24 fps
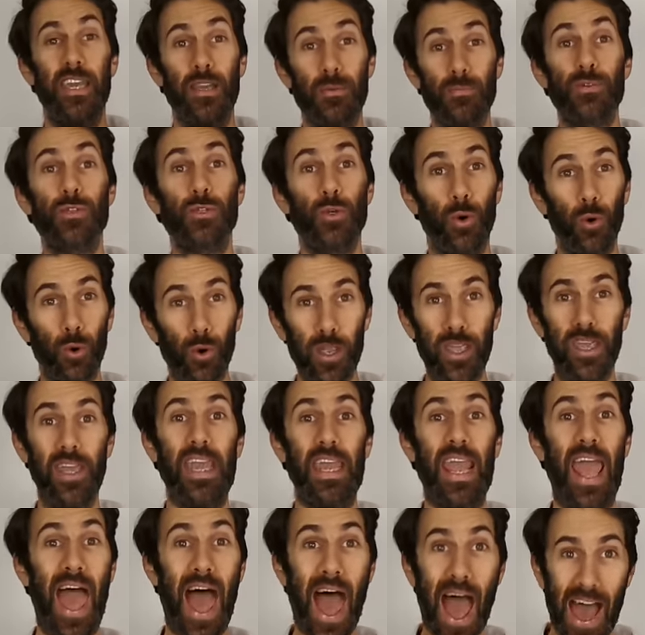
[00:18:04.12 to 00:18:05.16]
keeps
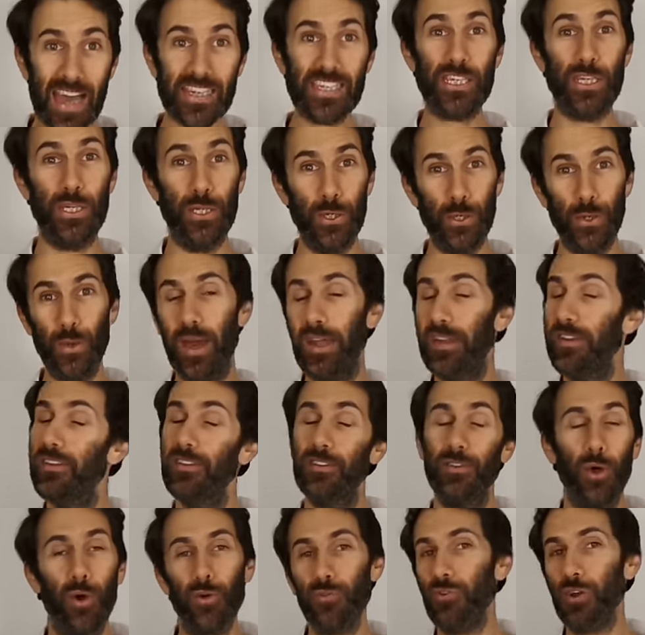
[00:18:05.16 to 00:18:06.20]
talking at you and
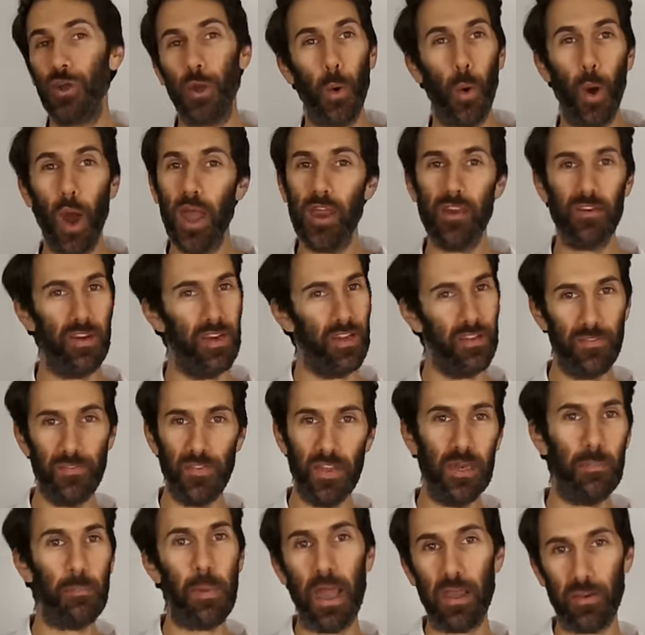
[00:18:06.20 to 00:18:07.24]
does not require any
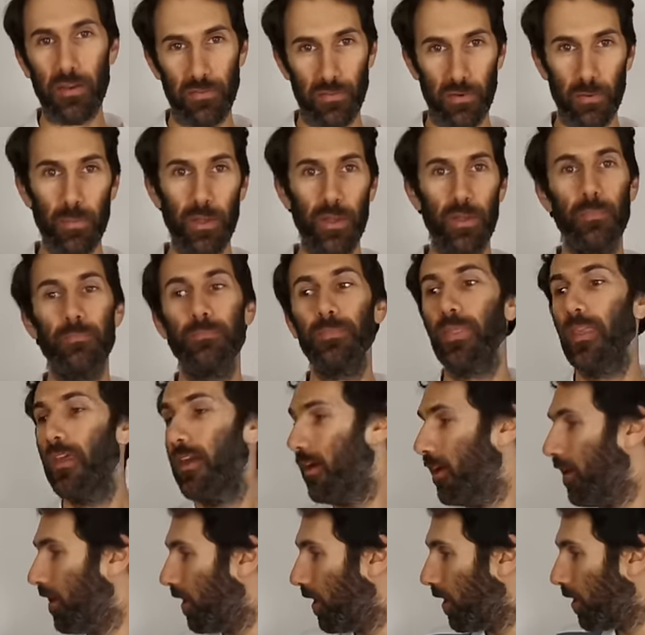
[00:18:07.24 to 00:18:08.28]
feedback from you?
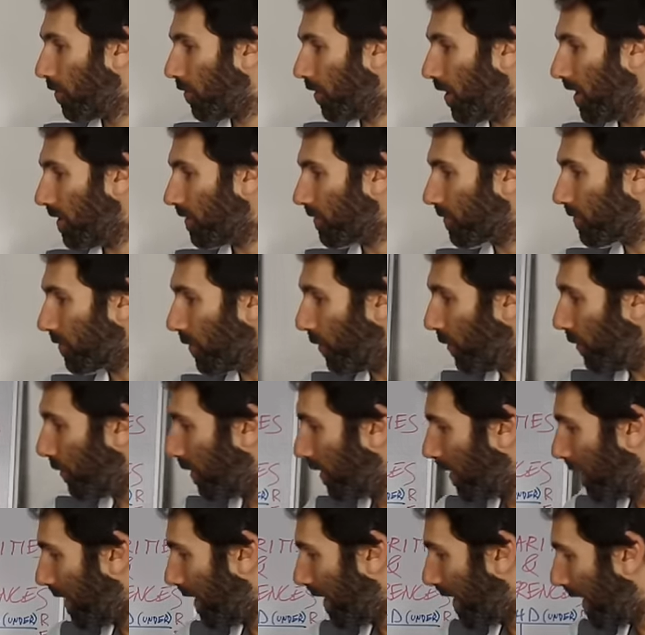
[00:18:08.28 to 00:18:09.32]
Right?
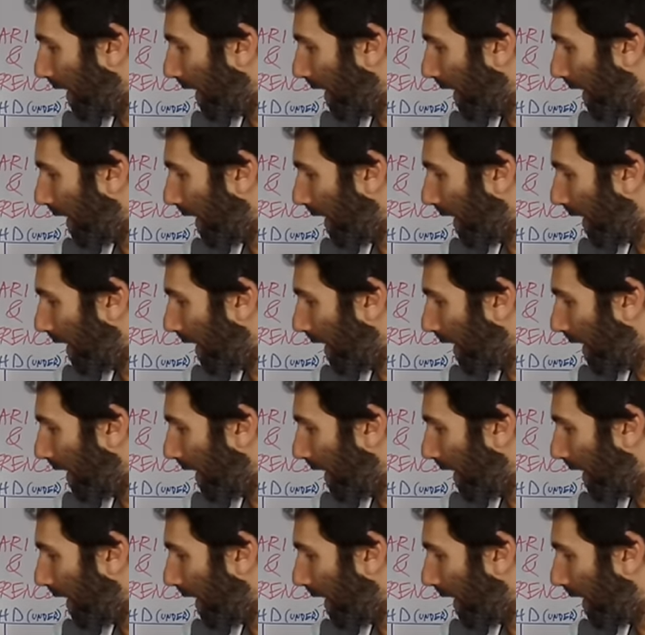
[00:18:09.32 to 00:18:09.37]
So